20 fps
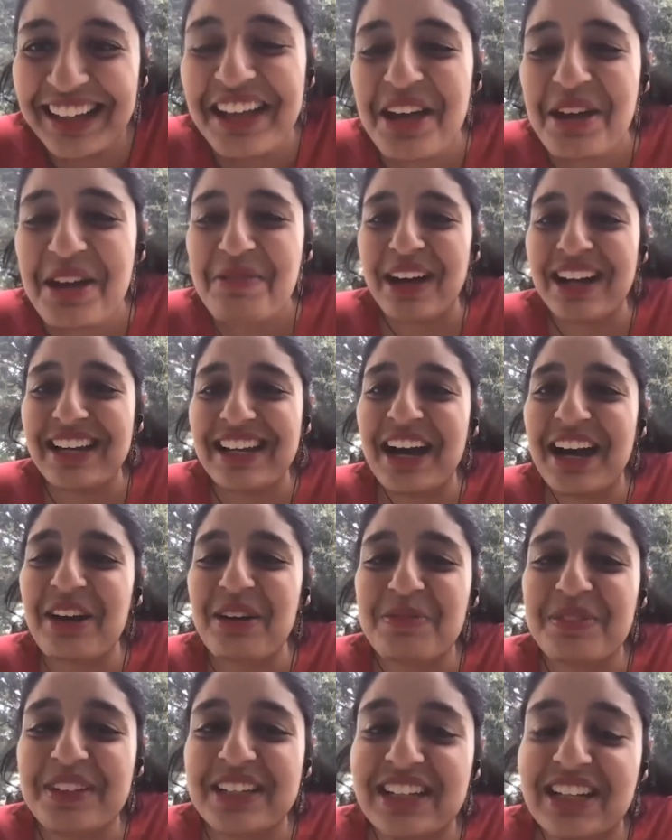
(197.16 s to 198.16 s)
by
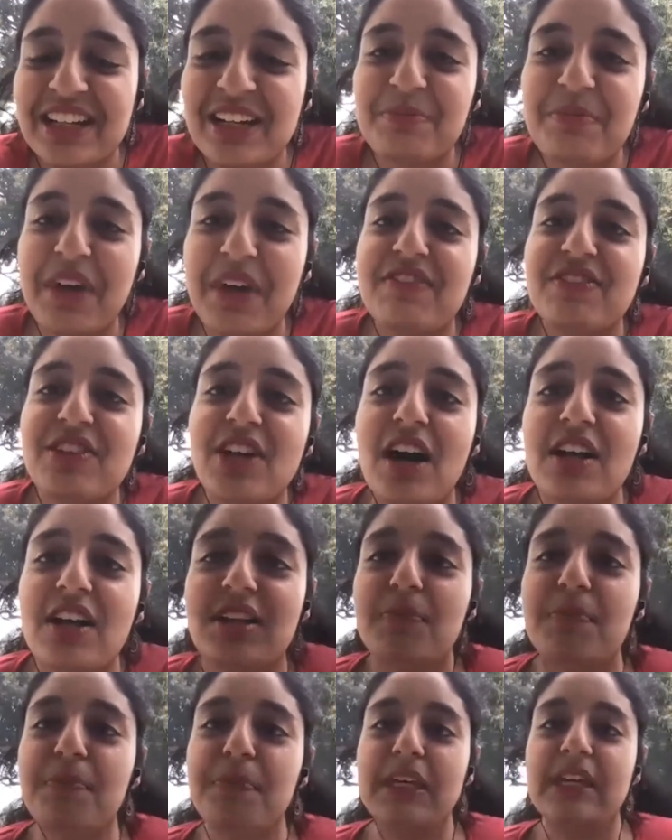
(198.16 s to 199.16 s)
now, but I've not
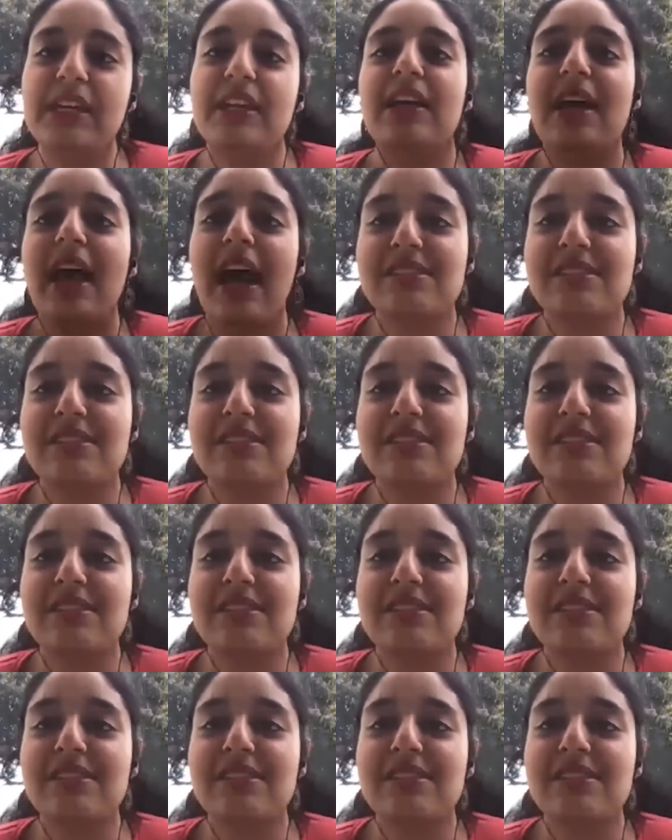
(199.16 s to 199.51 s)
been